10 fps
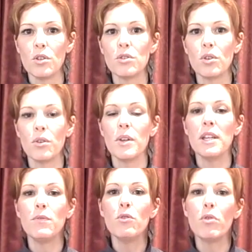So
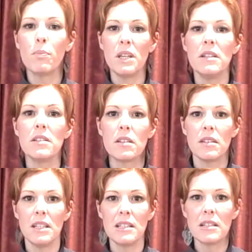if you repeat
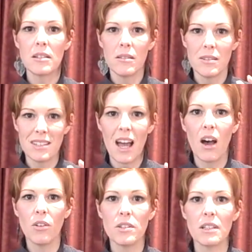these little
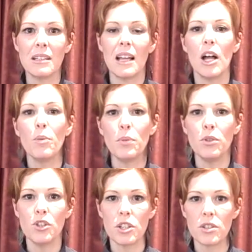sounds, it'll help you
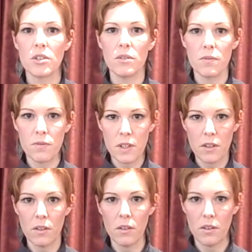just to
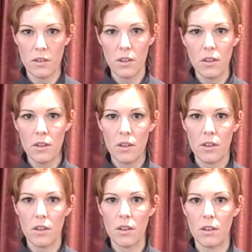feel
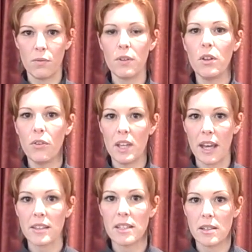the
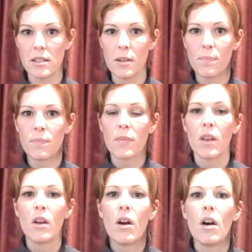accent.
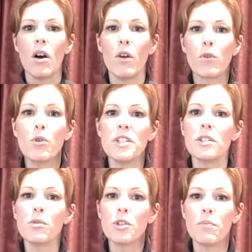Of course,
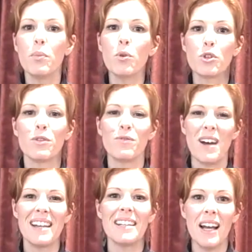it's also important to
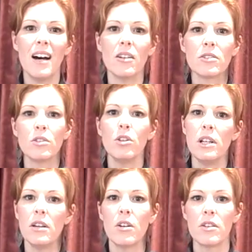find out
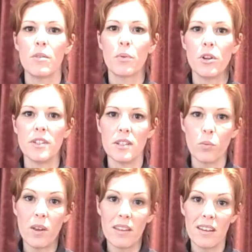early on in the process
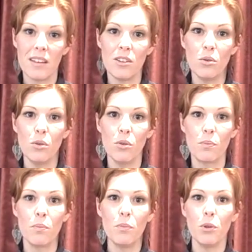whether
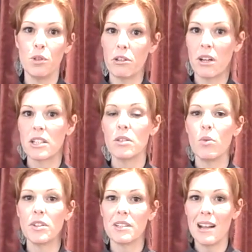your director
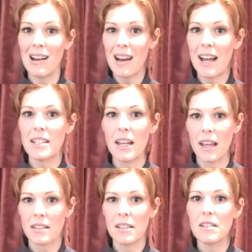wants a light
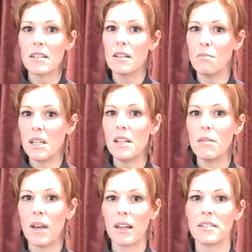accent, a
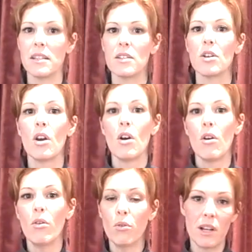medium accent,
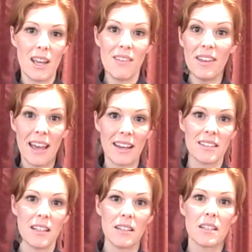or a heavy
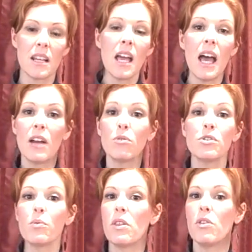accent, and
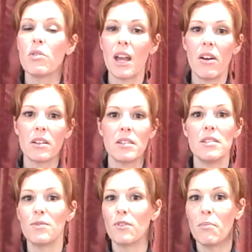also whether your character
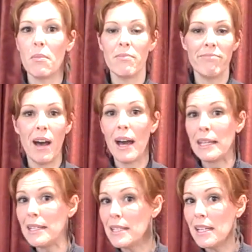is from
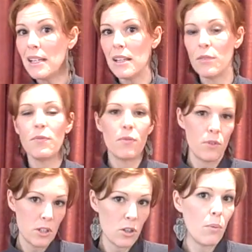Haiti. If, for
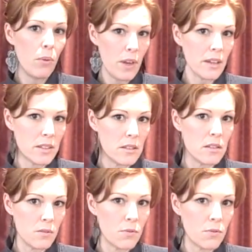example, the accent is a